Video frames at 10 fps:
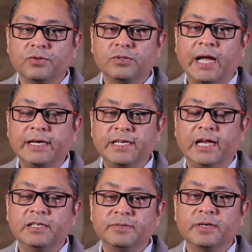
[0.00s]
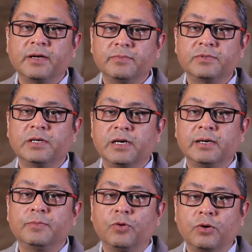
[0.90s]
that challenge becomes a
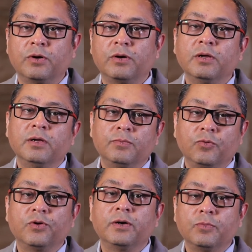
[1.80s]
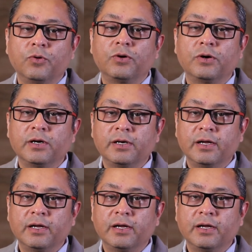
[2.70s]
little more and more